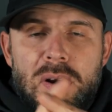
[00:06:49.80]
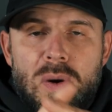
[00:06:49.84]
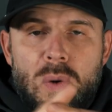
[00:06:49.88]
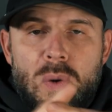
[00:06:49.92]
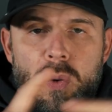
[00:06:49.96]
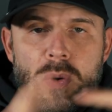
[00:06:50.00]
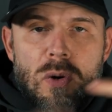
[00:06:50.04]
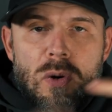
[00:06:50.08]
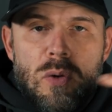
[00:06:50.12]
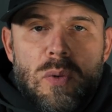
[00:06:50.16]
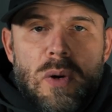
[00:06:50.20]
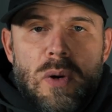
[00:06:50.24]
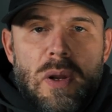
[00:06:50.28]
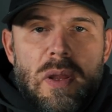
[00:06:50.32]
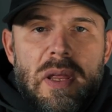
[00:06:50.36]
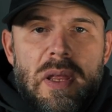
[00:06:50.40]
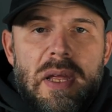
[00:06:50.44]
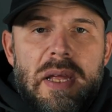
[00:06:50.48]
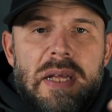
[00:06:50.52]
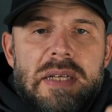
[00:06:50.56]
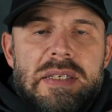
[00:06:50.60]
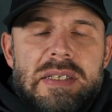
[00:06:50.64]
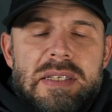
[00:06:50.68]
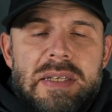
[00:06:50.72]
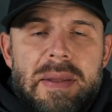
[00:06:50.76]
going to order one of
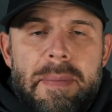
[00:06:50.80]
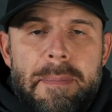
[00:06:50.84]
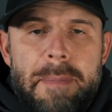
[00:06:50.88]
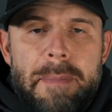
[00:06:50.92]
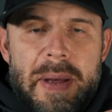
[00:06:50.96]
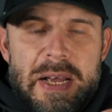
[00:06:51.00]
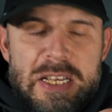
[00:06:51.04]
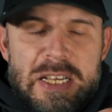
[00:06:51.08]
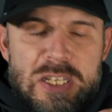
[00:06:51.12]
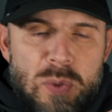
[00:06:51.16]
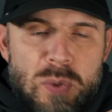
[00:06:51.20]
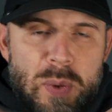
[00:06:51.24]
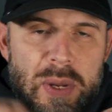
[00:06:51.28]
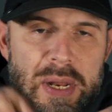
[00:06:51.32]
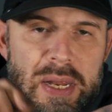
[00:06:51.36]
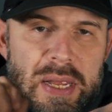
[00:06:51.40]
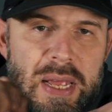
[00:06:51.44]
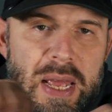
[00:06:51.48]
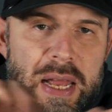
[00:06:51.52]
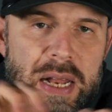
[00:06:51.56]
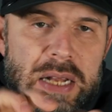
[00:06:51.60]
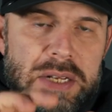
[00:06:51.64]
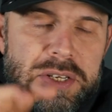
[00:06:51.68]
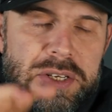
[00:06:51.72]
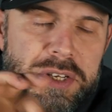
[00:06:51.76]
these, the best way to
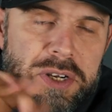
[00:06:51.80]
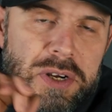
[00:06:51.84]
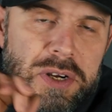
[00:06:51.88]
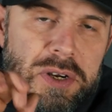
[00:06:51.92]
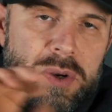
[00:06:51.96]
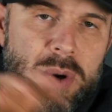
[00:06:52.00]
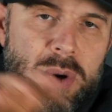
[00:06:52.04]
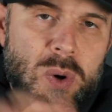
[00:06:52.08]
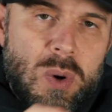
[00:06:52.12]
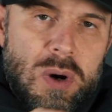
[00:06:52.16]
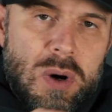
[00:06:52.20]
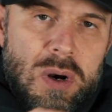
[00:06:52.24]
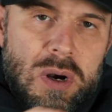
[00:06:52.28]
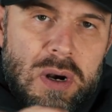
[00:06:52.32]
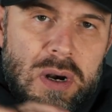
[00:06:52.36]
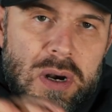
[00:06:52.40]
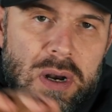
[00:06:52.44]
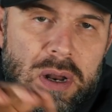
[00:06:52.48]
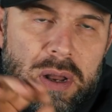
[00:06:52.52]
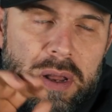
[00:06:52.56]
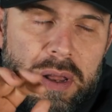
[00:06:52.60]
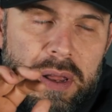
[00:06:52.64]
get it to your door